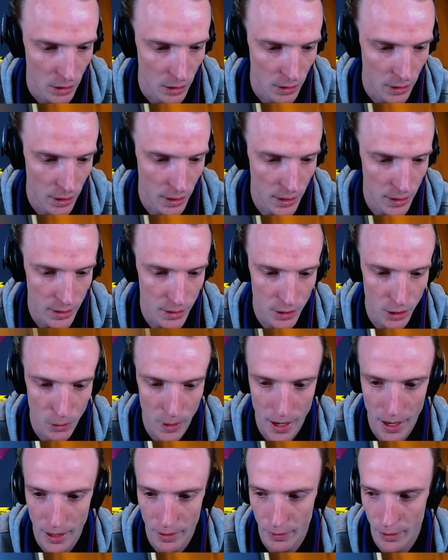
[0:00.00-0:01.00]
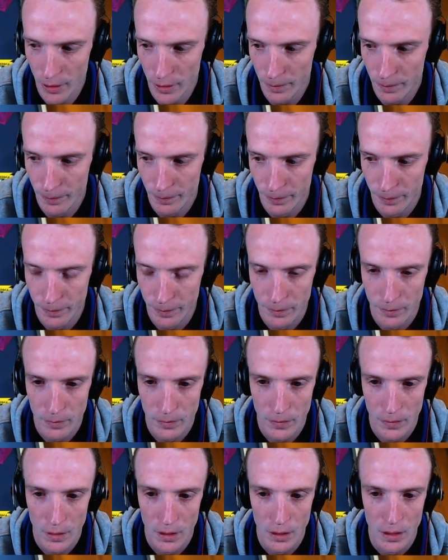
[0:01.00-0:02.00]
these two out of it.
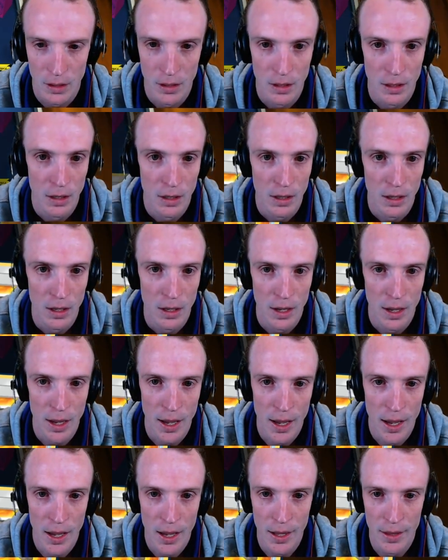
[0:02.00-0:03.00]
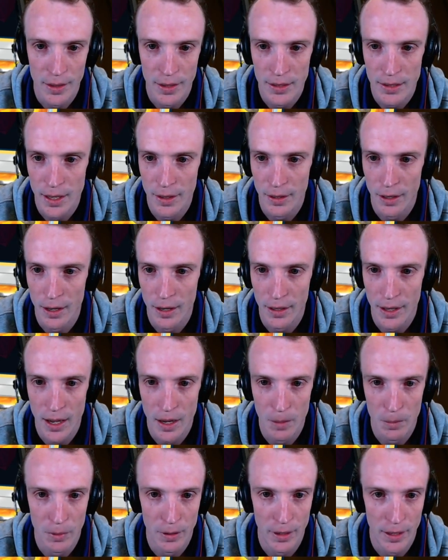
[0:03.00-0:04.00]
There's nothing I
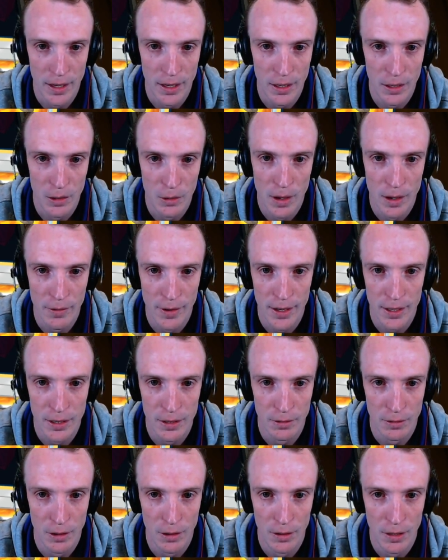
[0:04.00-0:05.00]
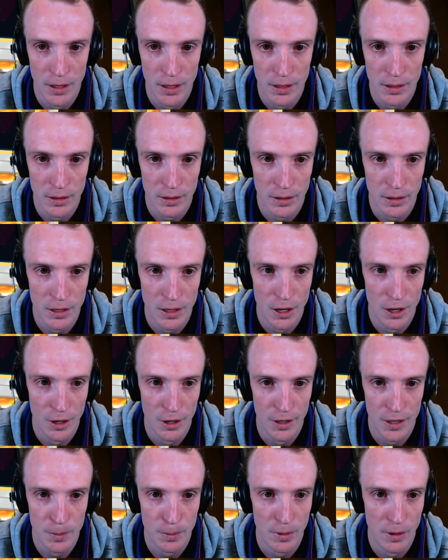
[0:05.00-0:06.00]
can bring in. Do I have Acerola? No,
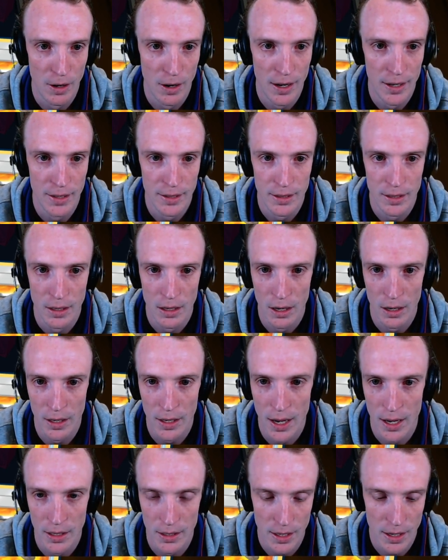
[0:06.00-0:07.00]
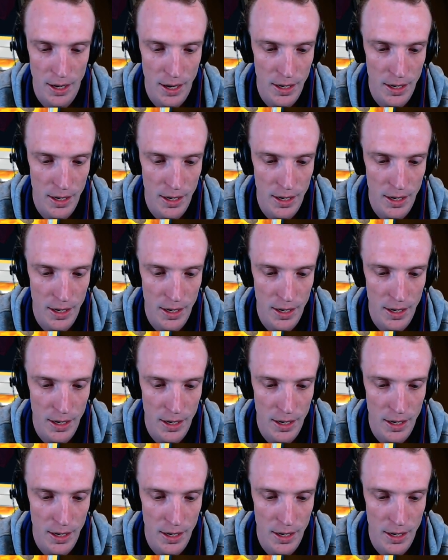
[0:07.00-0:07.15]
it's prized. Okay, so